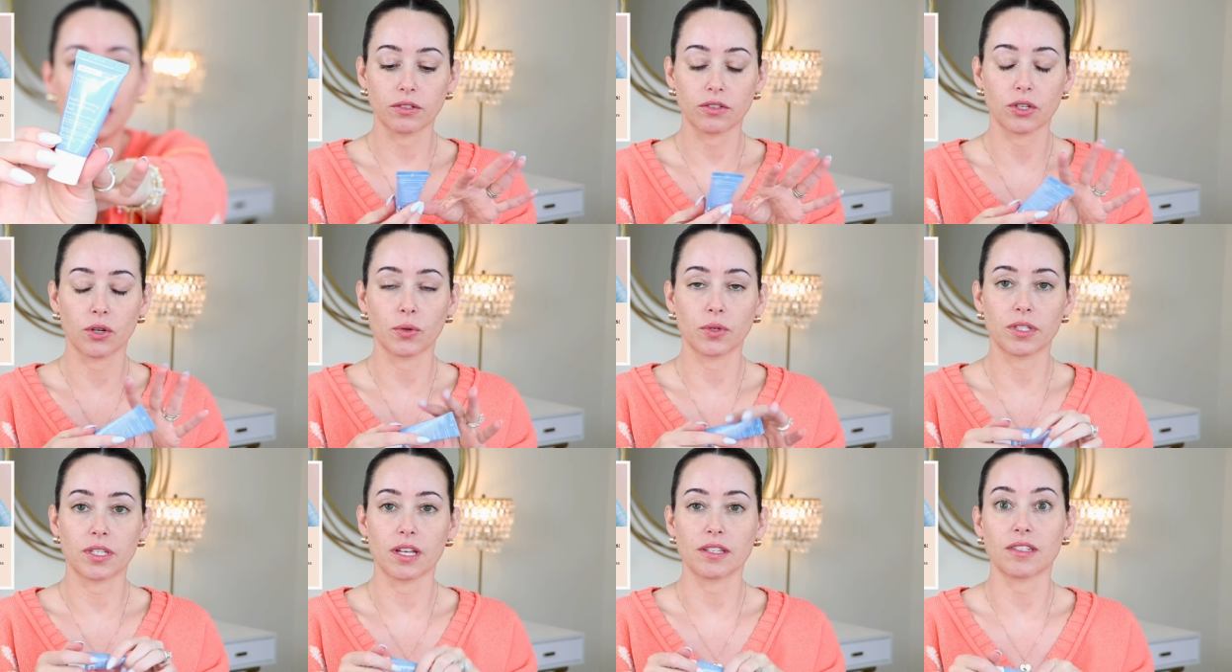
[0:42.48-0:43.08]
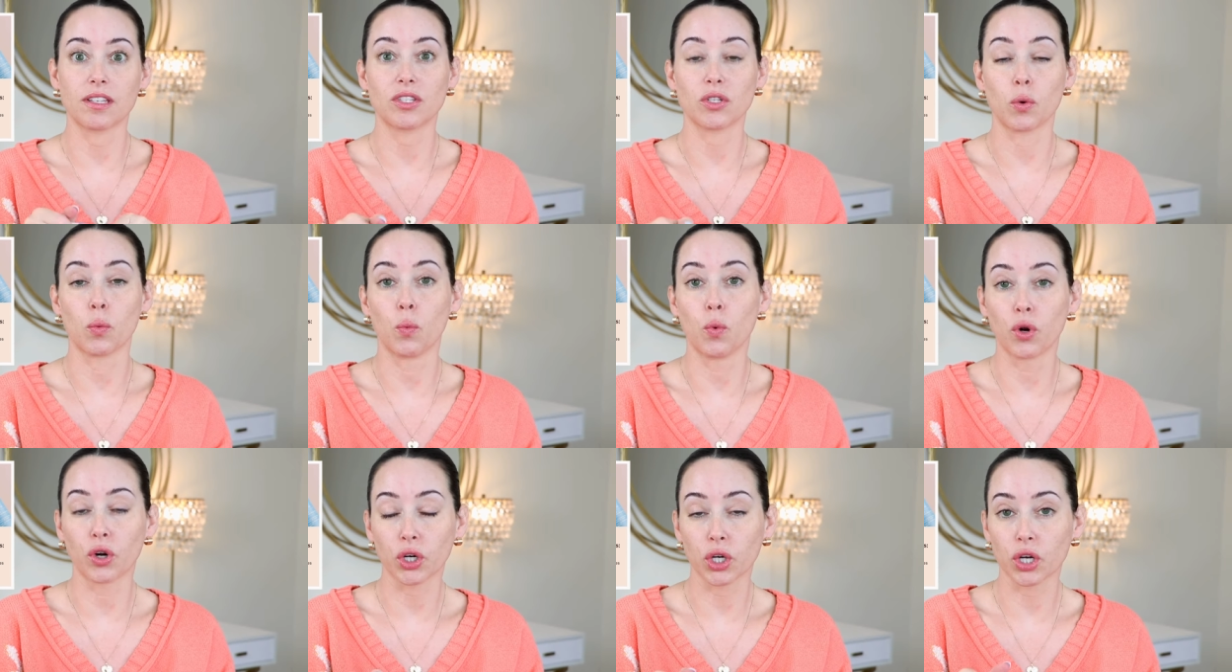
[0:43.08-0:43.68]
So it says it's a
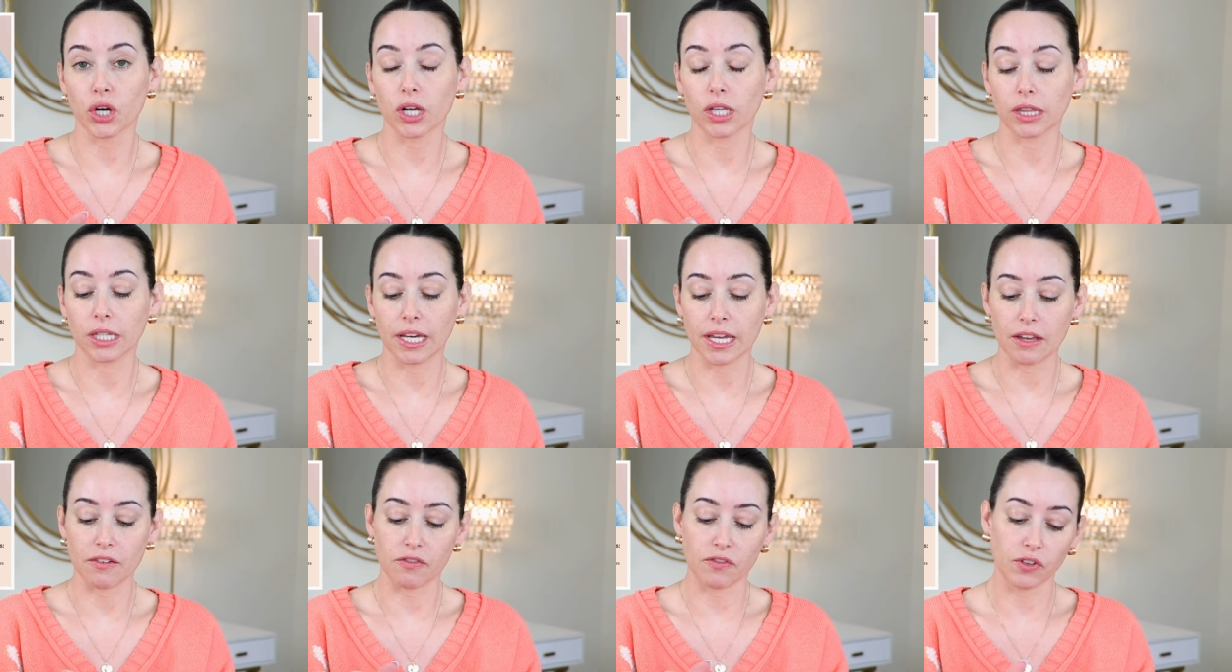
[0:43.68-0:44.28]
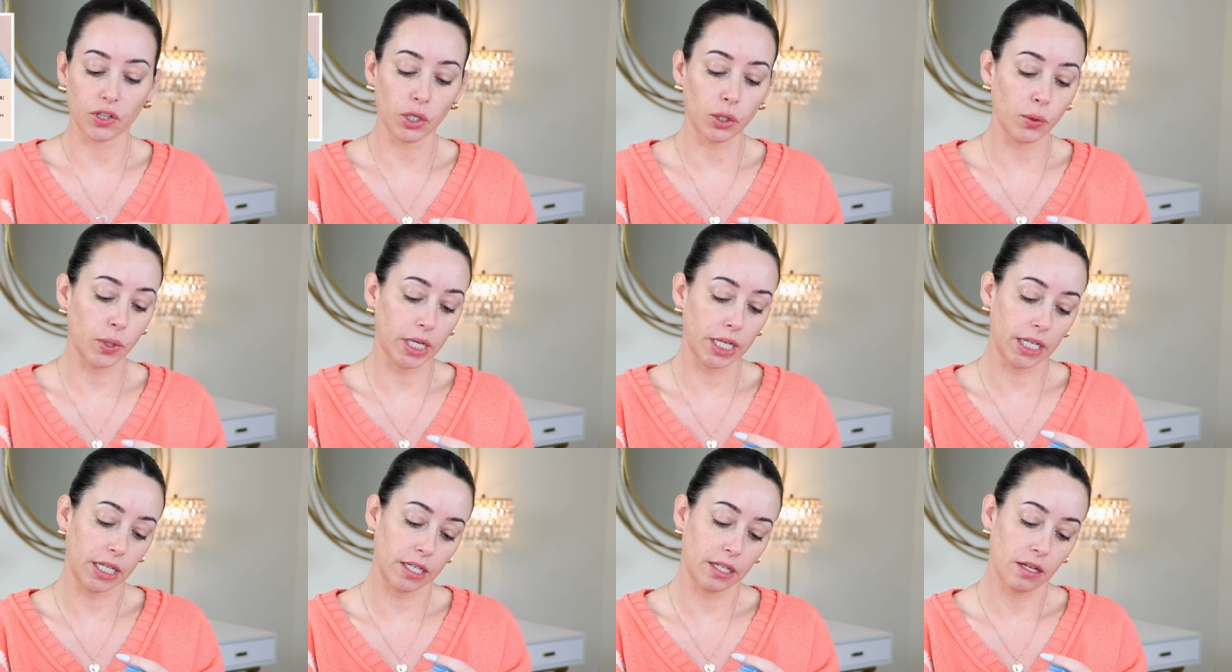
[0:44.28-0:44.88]
water light
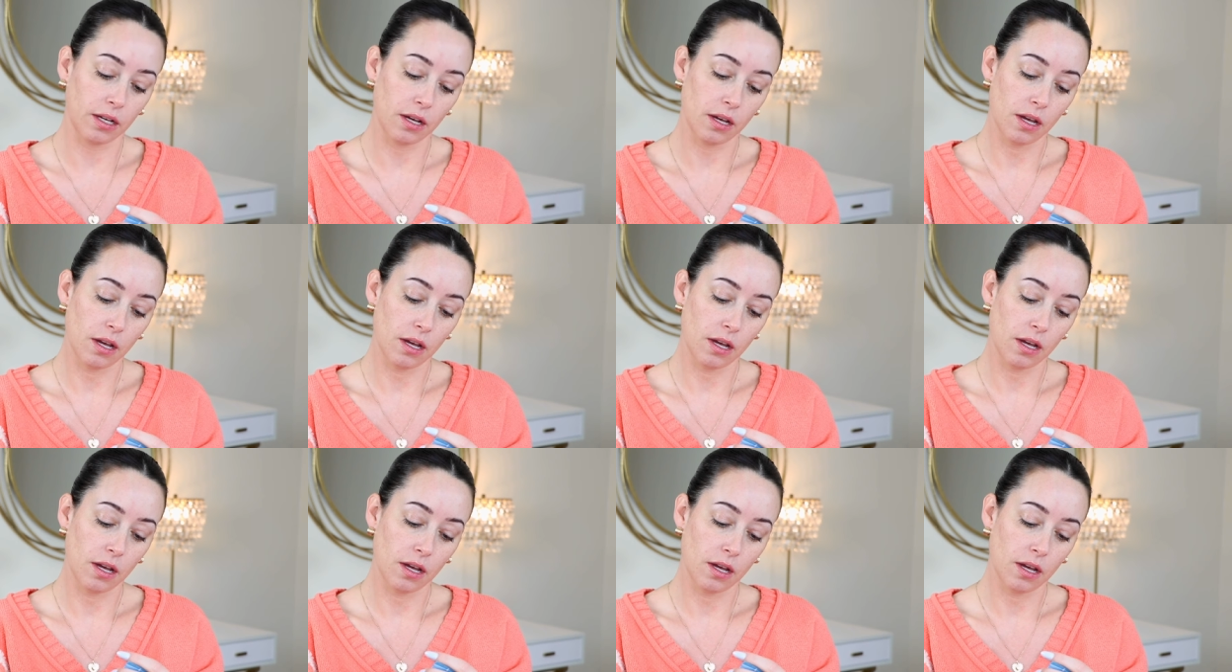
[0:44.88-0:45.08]
fluid,